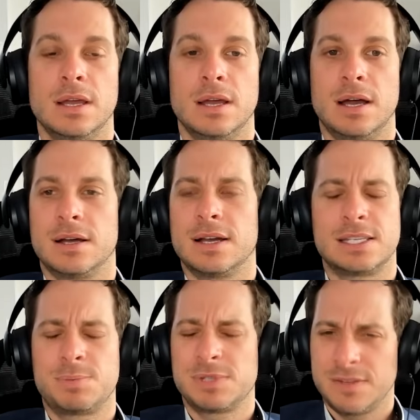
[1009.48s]
a
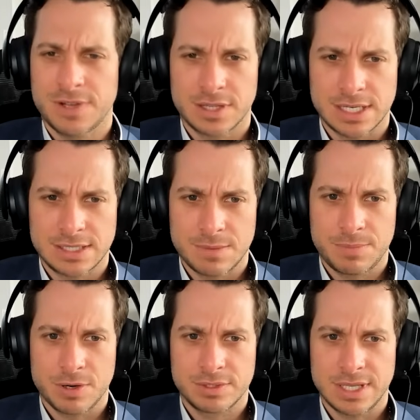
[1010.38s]
specific
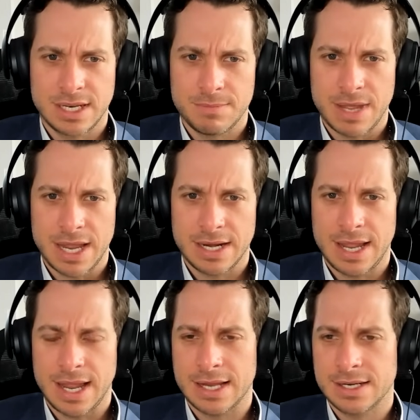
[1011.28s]
LinkedIn post that he made.
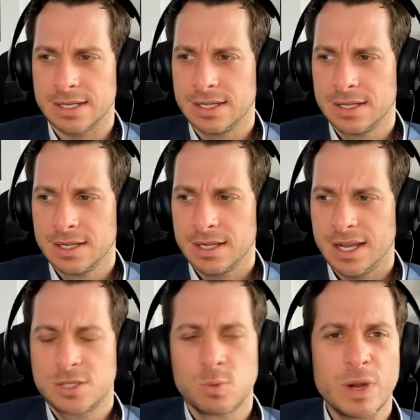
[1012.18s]
And
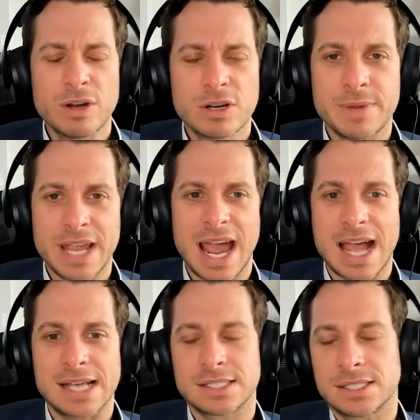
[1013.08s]
it's weird to be
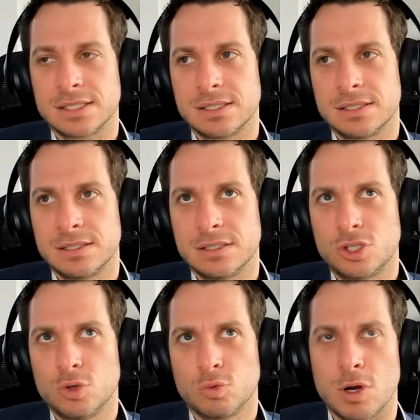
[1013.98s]
asked
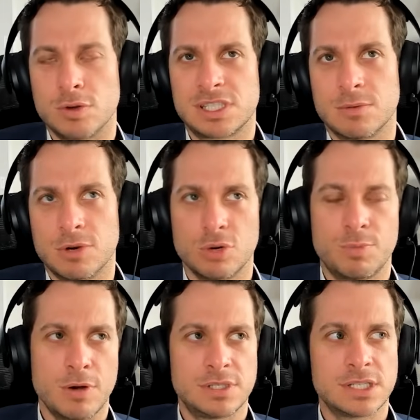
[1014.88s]
to roast someone who
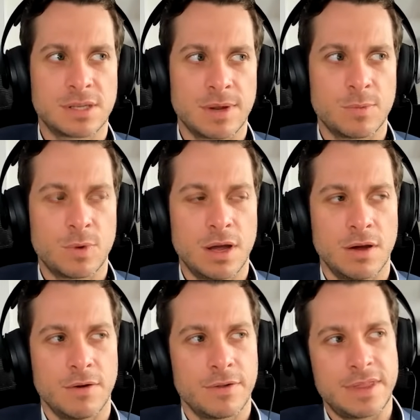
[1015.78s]
posted something
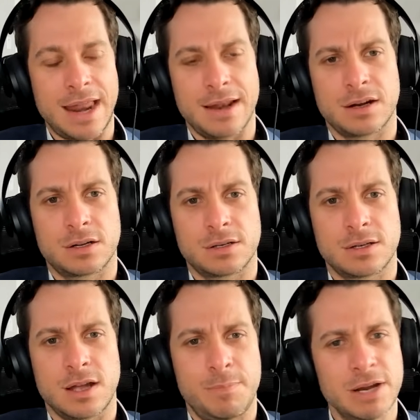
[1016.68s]
that
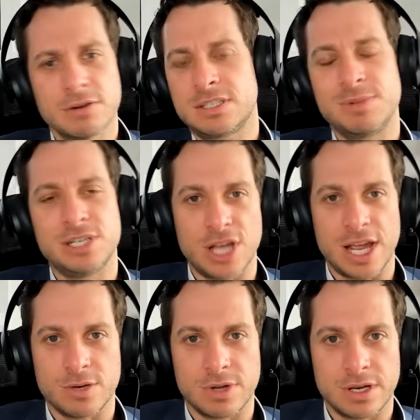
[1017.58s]
appears to be
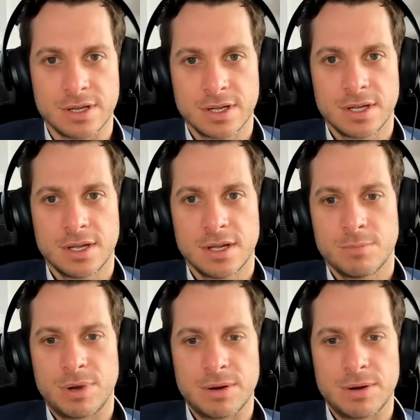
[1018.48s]
genuine, but